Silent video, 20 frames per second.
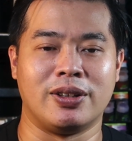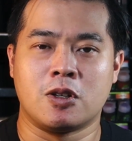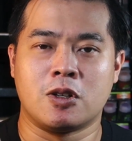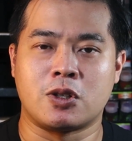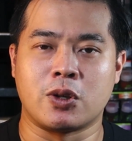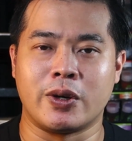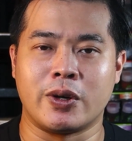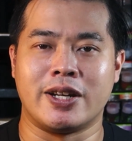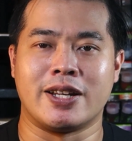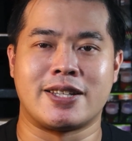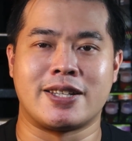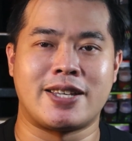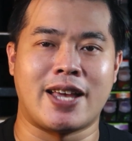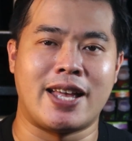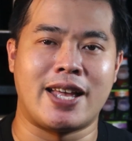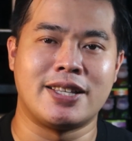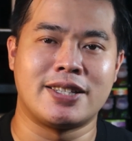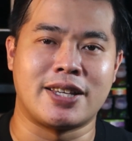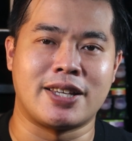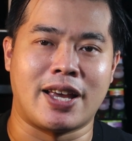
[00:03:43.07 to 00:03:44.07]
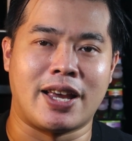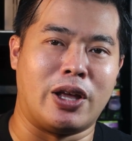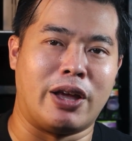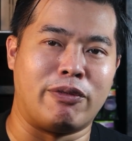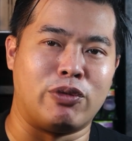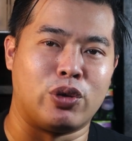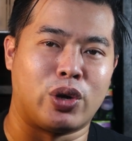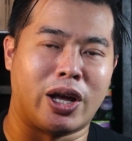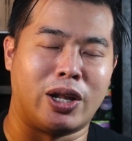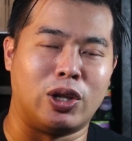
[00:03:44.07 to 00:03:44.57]
So in a sense,
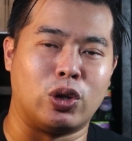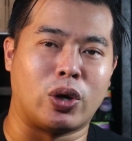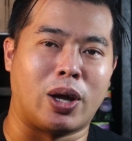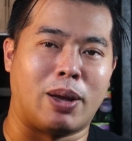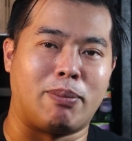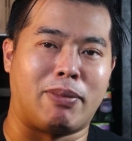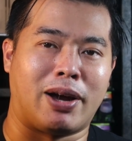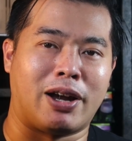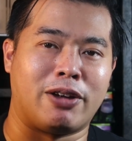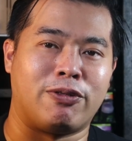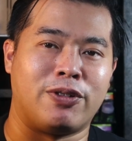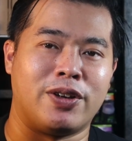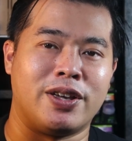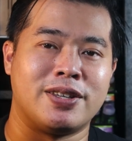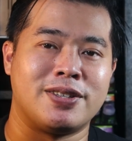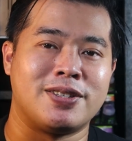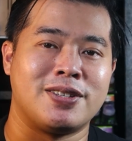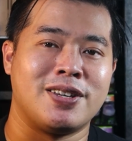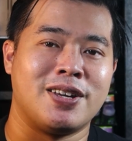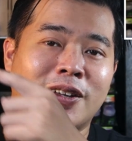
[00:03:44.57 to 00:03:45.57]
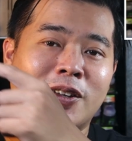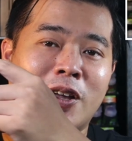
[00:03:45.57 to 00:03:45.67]
if you can look at my face,